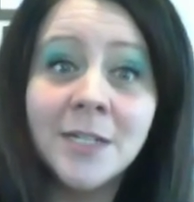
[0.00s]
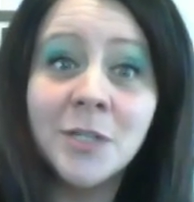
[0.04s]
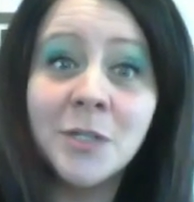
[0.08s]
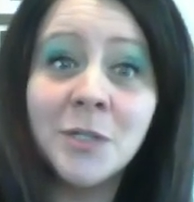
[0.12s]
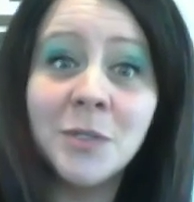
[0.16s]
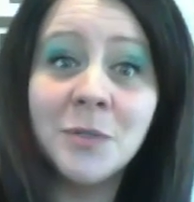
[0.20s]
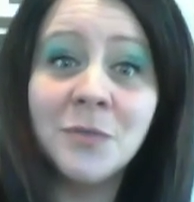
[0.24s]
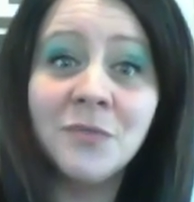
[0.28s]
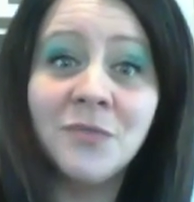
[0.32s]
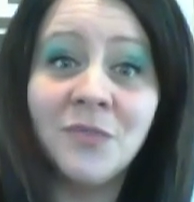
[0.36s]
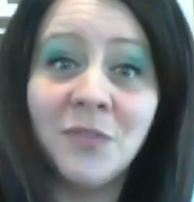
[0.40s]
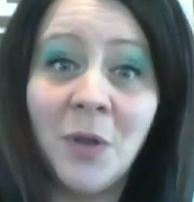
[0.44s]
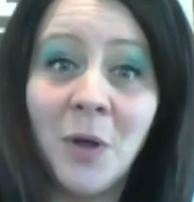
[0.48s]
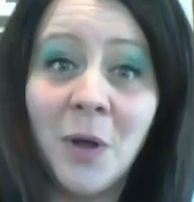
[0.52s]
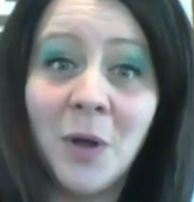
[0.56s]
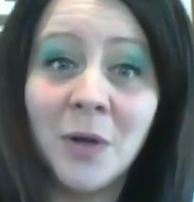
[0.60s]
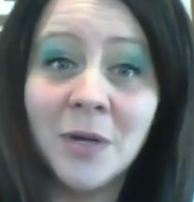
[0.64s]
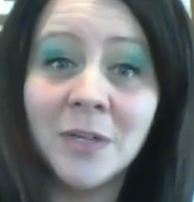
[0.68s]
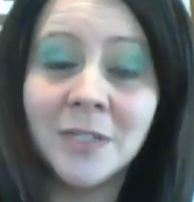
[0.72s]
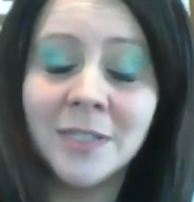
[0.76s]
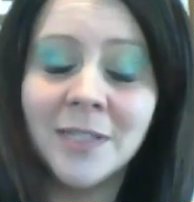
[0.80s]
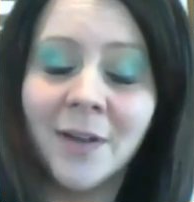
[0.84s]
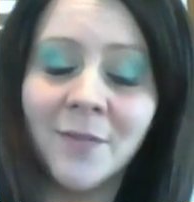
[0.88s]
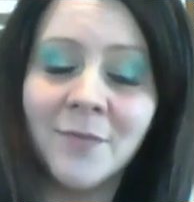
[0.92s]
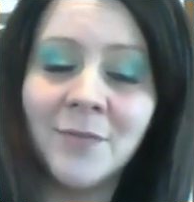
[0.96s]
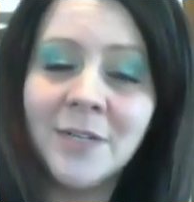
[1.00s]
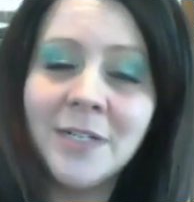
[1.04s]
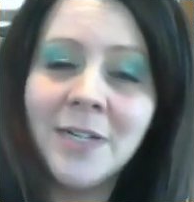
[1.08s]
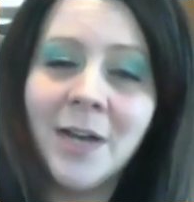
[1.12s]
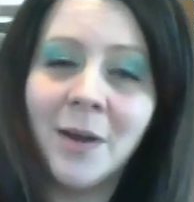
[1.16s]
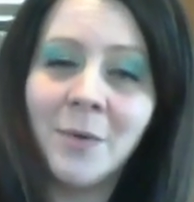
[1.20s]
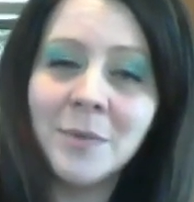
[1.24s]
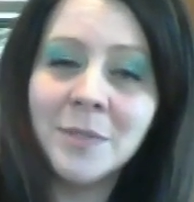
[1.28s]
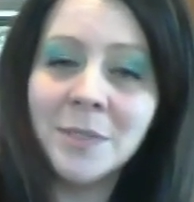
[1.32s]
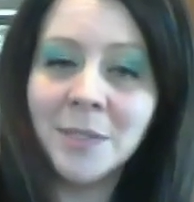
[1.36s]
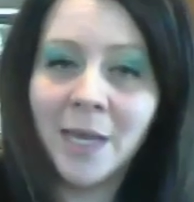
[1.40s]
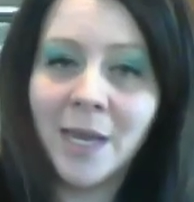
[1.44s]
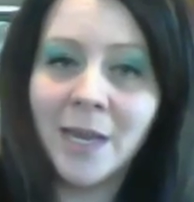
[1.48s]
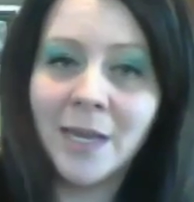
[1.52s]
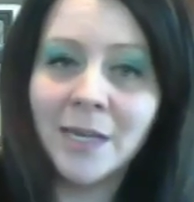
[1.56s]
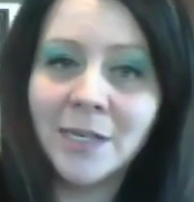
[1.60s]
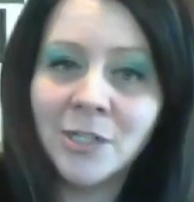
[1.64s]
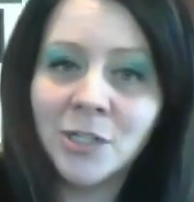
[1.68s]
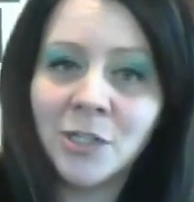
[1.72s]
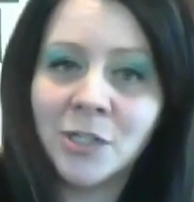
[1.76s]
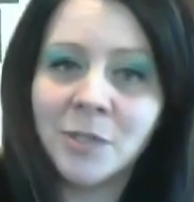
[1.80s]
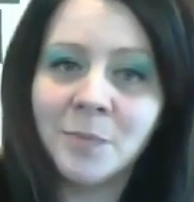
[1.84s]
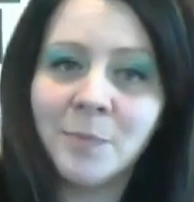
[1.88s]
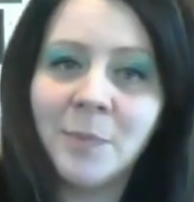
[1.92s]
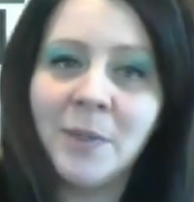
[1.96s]
to do vlogs every now and then
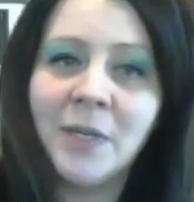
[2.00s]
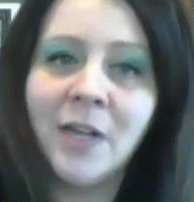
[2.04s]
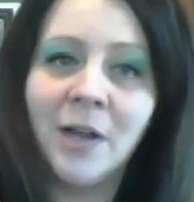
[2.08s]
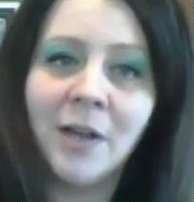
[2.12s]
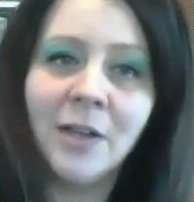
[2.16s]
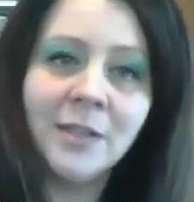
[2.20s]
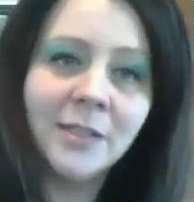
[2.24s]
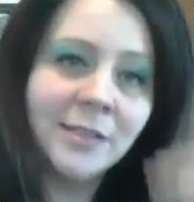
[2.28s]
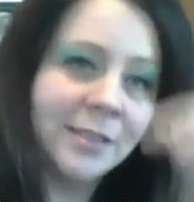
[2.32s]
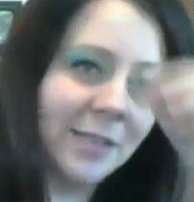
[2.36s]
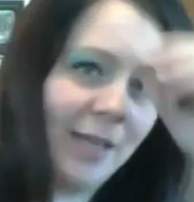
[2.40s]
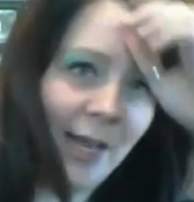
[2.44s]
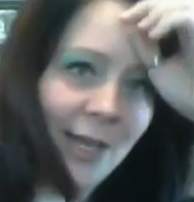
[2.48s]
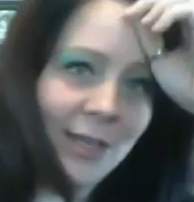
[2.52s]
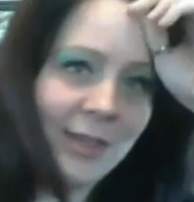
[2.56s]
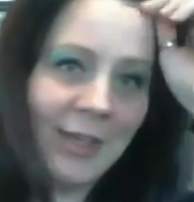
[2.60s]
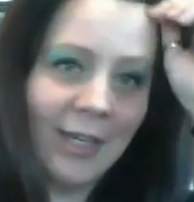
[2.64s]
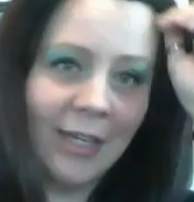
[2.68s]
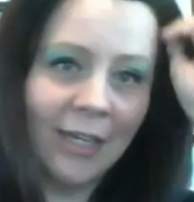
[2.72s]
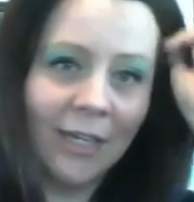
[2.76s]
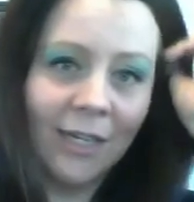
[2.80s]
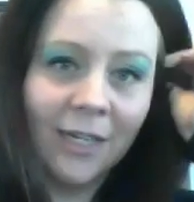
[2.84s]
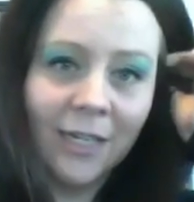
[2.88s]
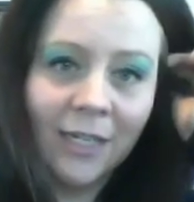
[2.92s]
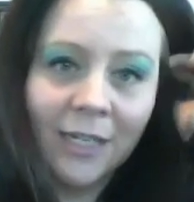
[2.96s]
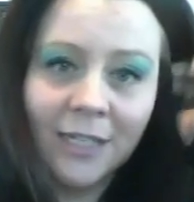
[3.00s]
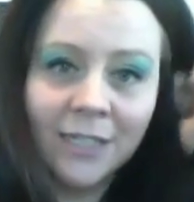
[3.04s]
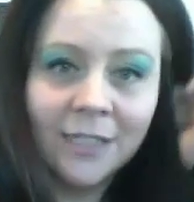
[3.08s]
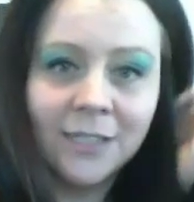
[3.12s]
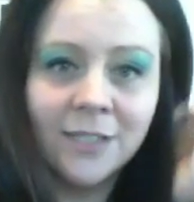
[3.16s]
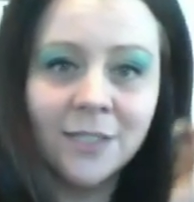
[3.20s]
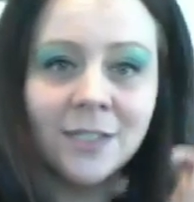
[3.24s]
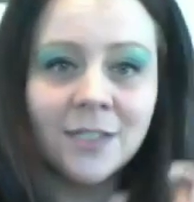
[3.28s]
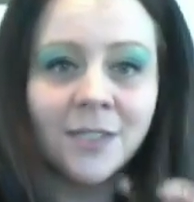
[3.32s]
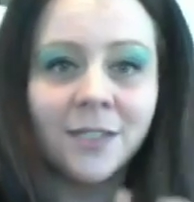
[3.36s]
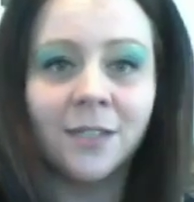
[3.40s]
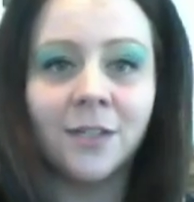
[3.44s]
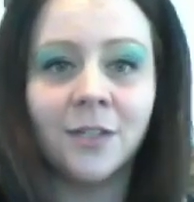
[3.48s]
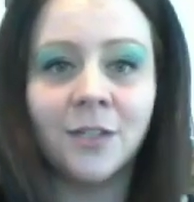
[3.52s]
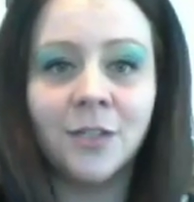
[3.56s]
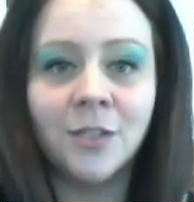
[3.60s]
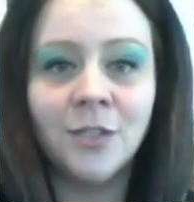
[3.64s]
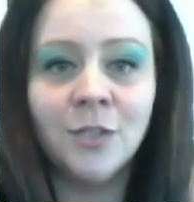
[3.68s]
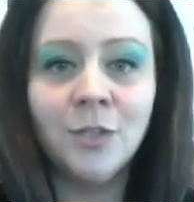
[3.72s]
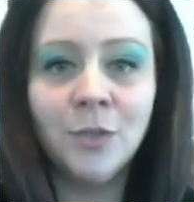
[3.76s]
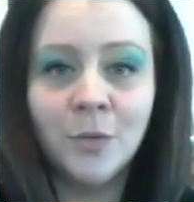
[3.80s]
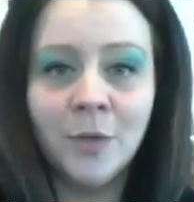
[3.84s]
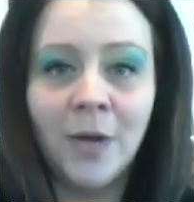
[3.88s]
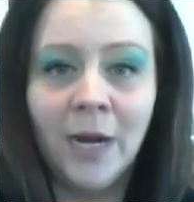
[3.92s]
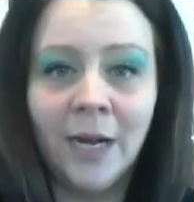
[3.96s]
just because I think it gets
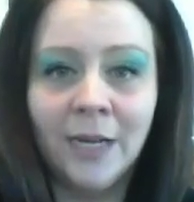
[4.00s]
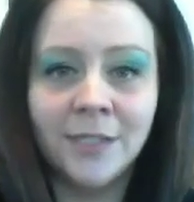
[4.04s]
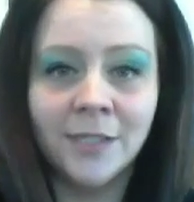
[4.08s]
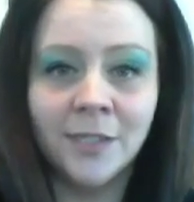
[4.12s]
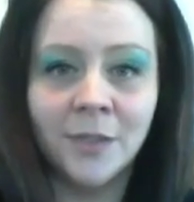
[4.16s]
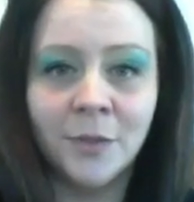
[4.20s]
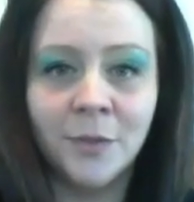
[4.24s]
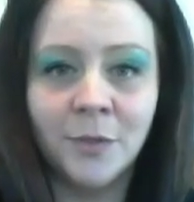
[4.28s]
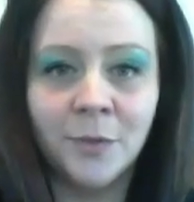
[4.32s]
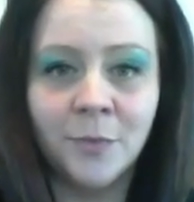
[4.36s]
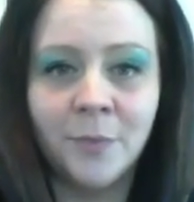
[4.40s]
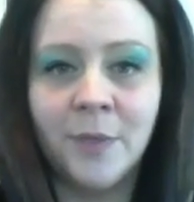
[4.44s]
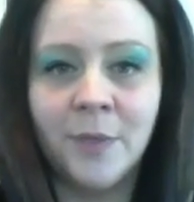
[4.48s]
you guys a little